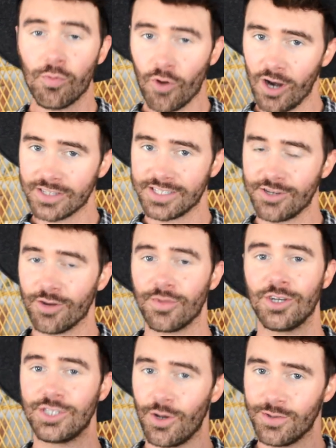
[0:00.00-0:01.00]
products in here I'm
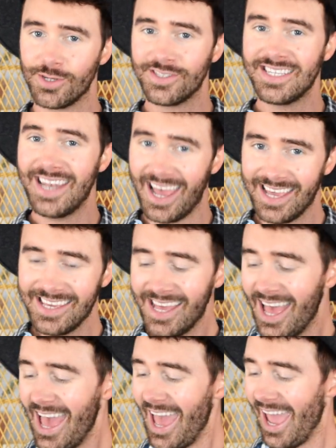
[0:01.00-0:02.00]
gonna share with you today,
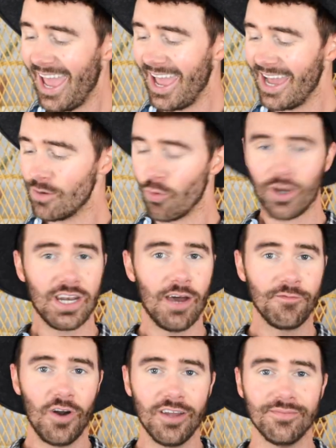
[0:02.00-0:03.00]
and we're gonna
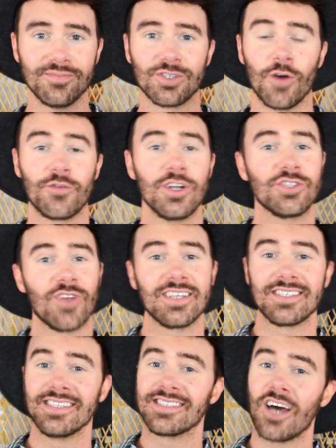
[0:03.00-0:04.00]
have fun. So if you're
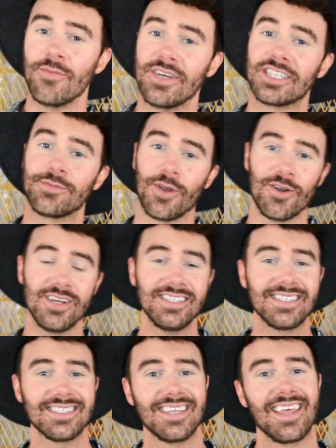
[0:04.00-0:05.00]
interested in this Tommy
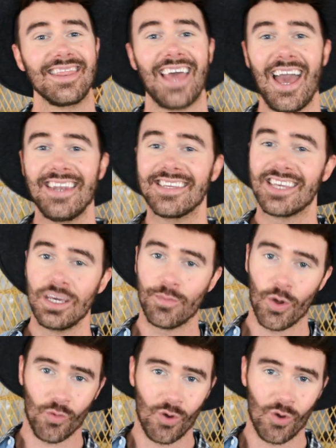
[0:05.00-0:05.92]
experience, then keep on